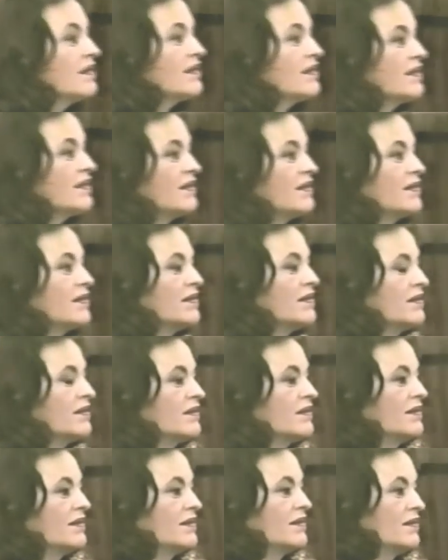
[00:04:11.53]

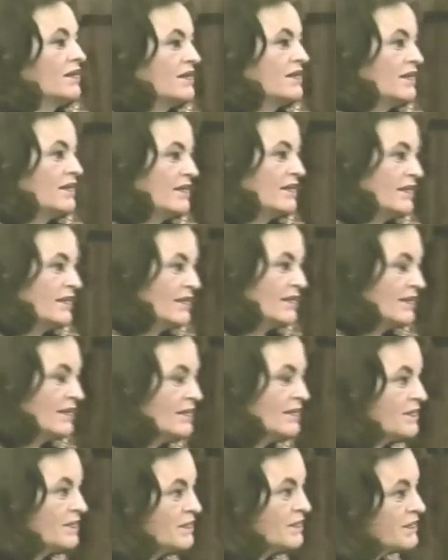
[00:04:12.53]

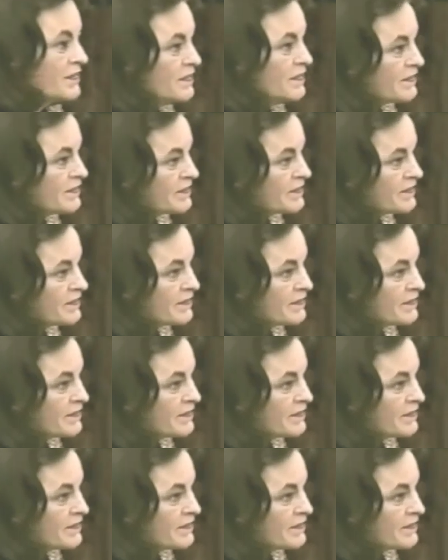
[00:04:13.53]
No one is speaking in this clip.